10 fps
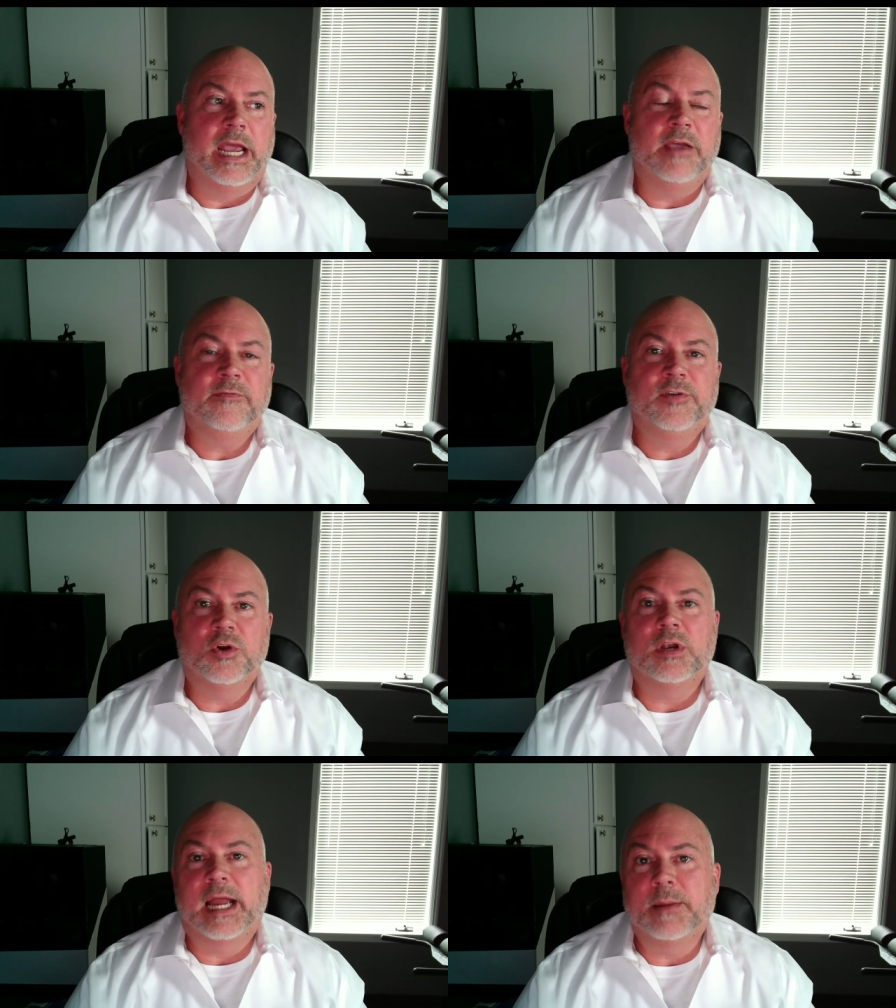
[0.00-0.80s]
If
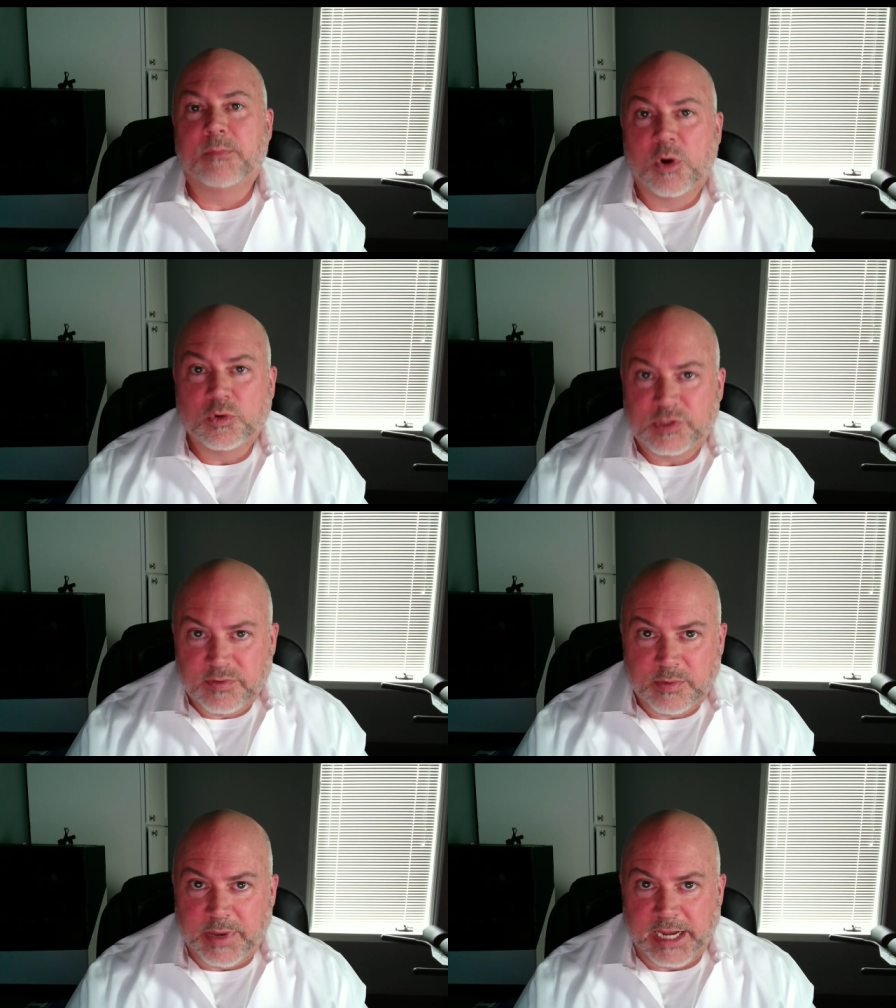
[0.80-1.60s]
you're like most
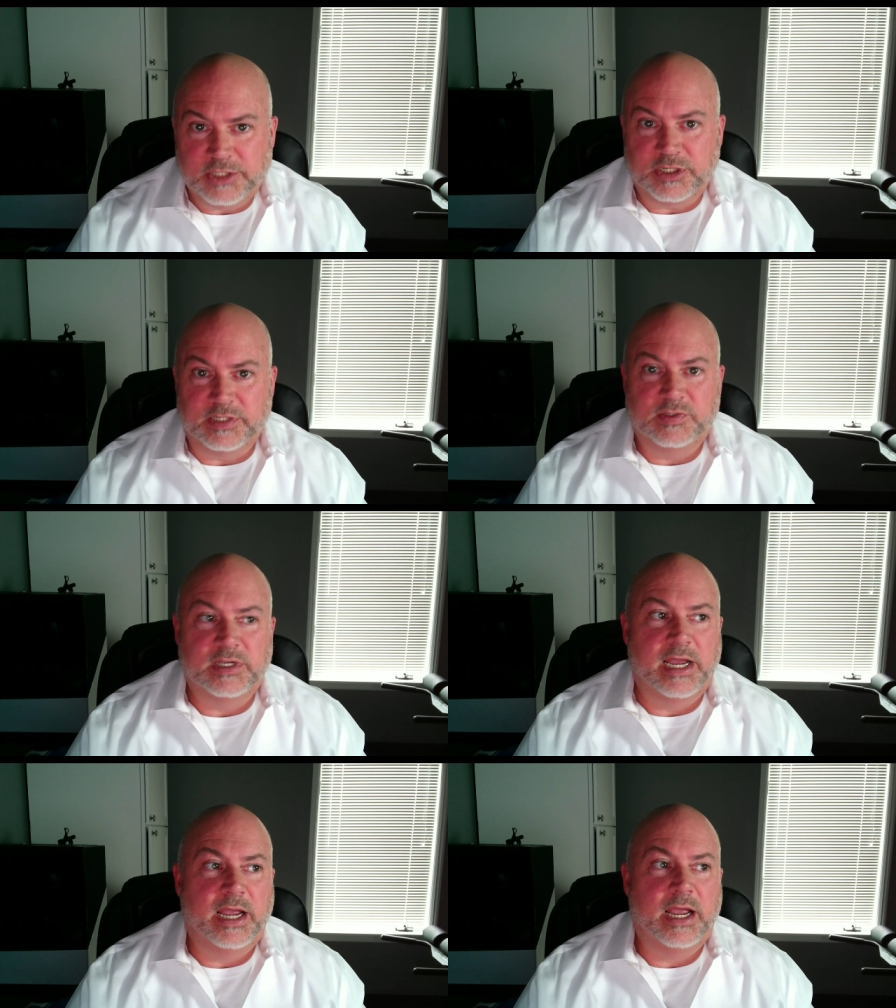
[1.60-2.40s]
of the patients,